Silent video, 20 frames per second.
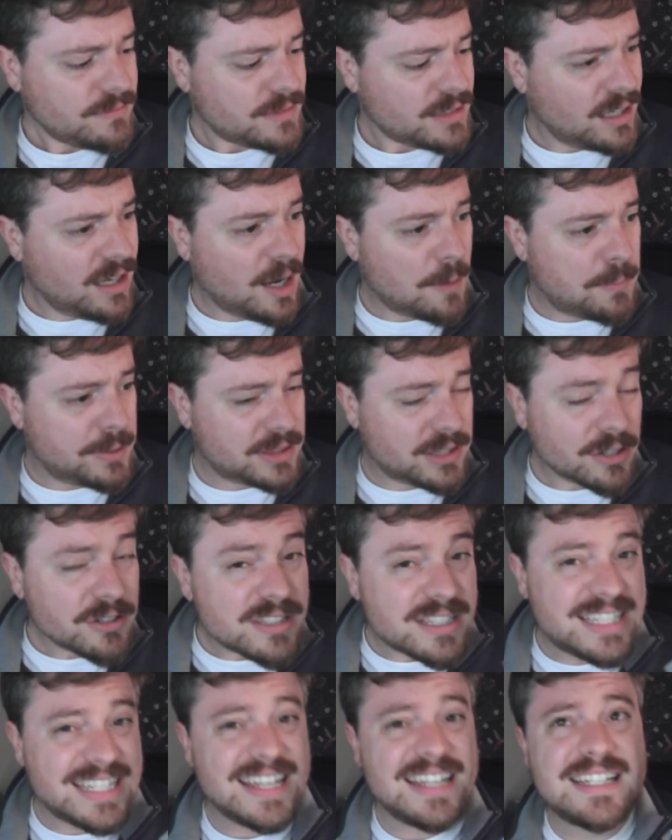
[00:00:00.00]
But
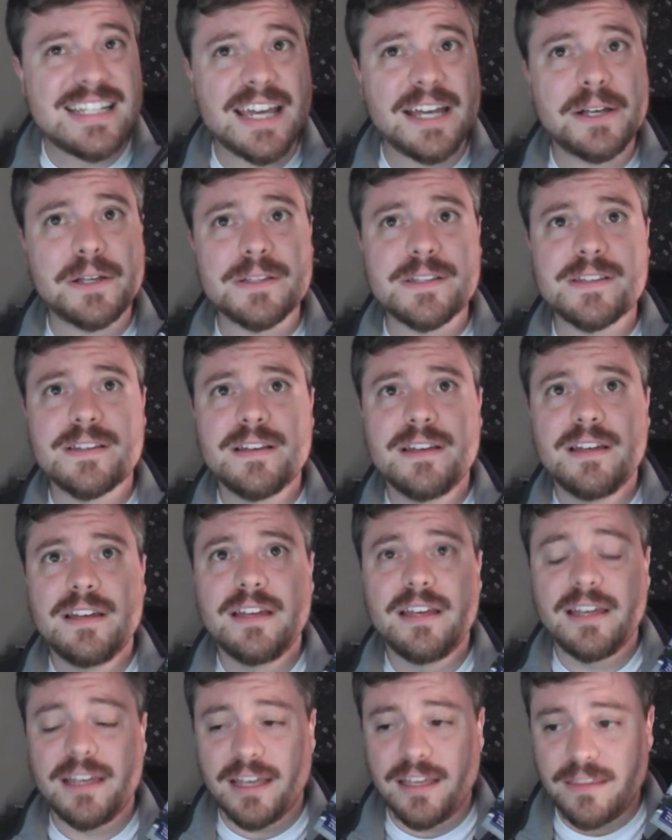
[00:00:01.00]
there's details
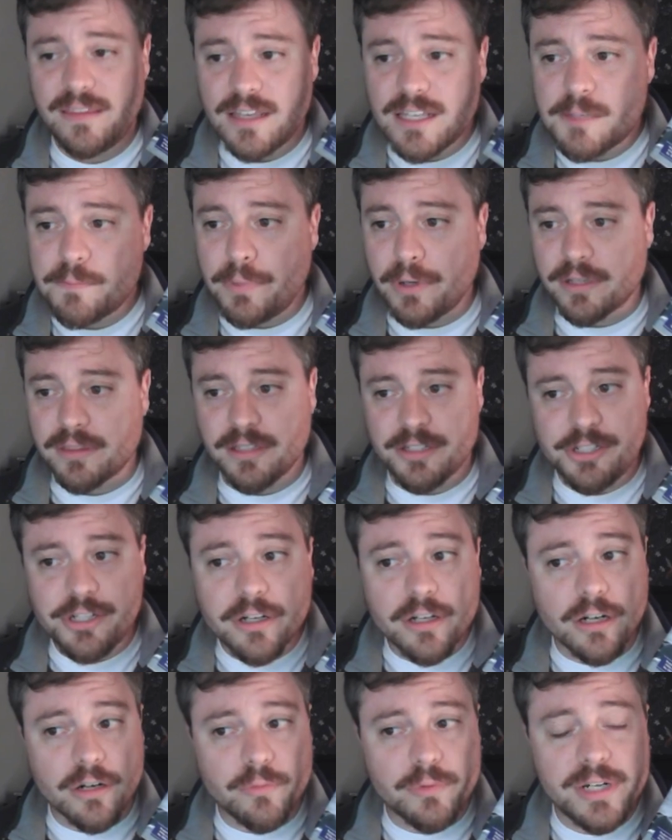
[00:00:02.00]
in this book that
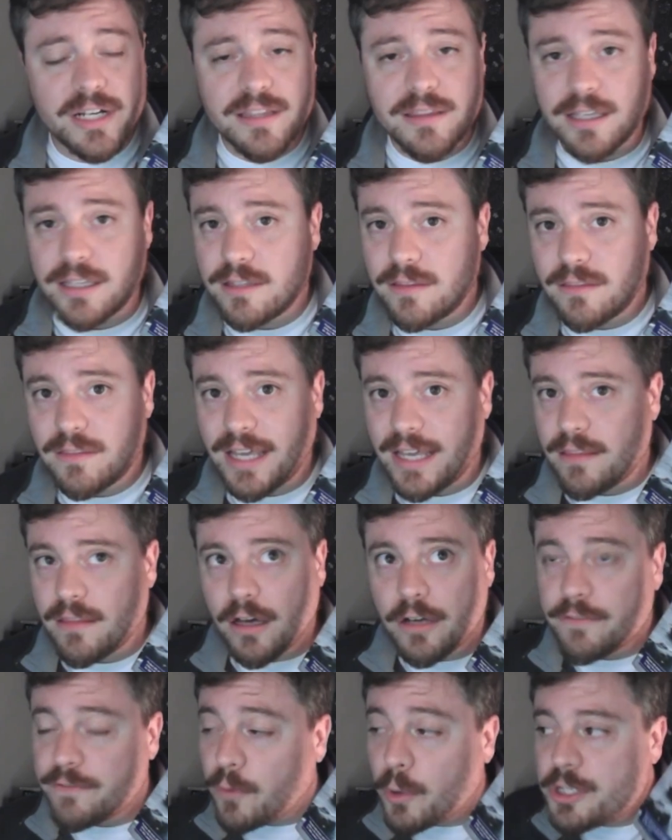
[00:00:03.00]
you're going to read that
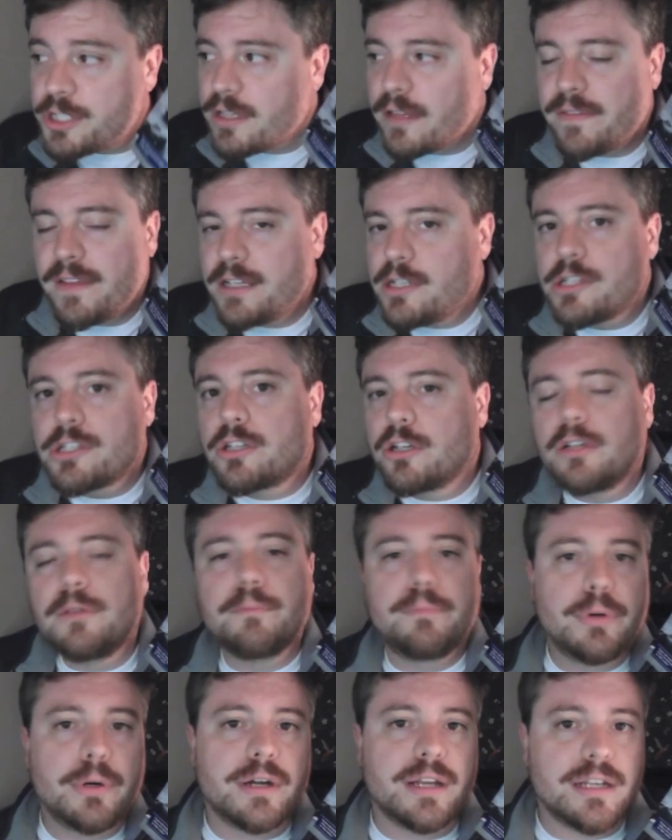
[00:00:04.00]
unfortunately they just
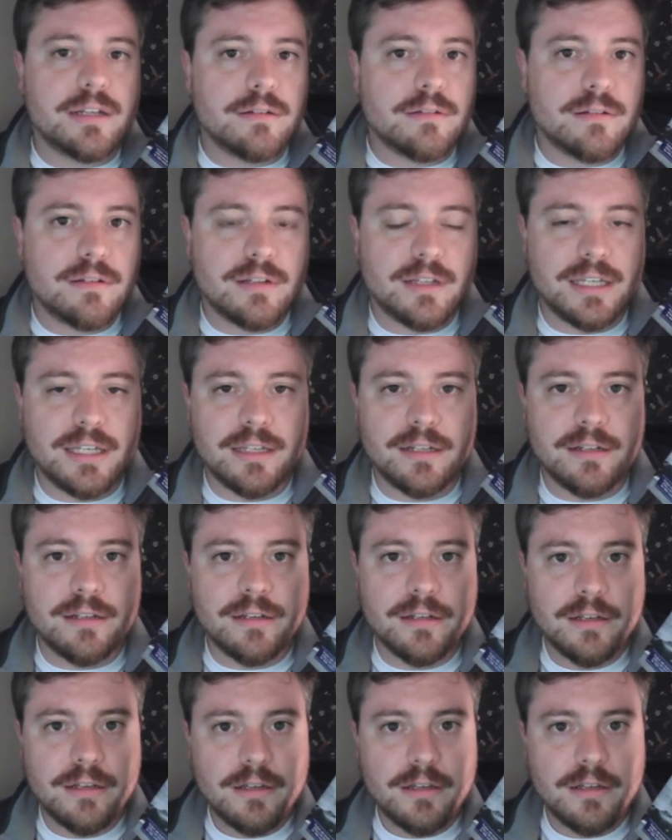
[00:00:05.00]
couldn't put in